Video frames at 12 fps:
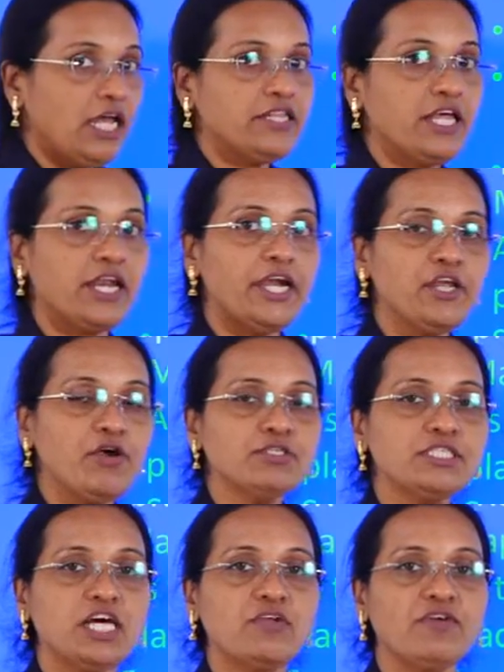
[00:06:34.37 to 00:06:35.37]
the
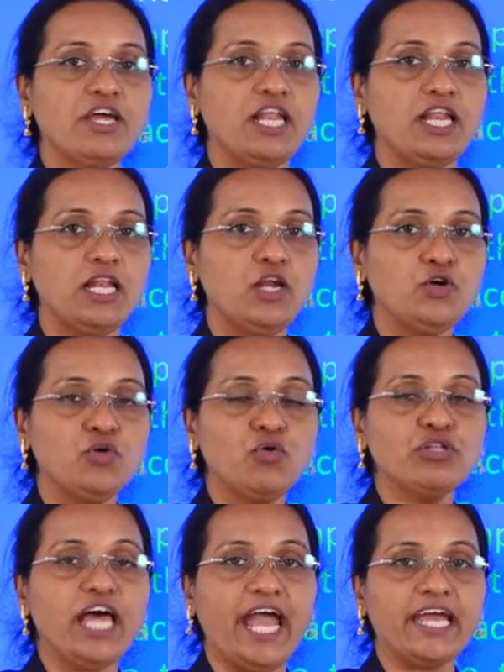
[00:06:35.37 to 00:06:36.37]
reducer will do
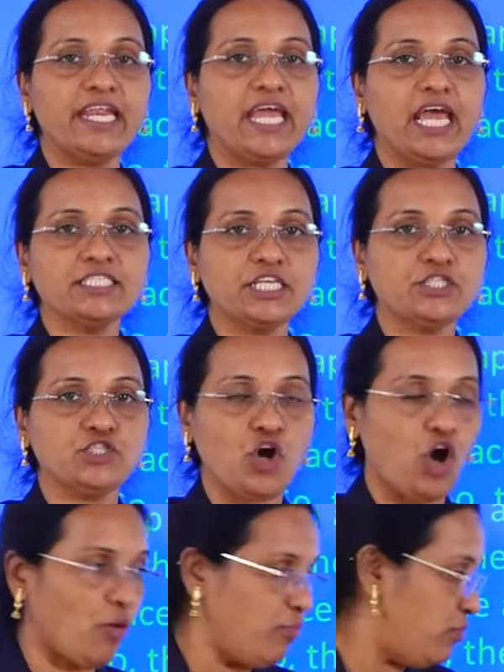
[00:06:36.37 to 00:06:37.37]
the aggregation
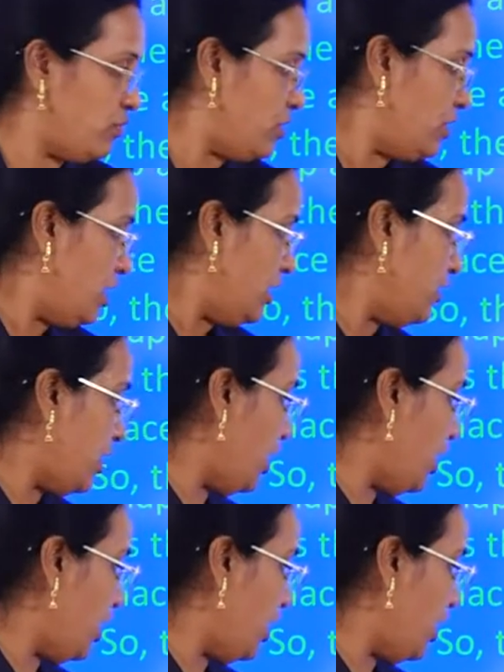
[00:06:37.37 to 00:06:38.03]
job. The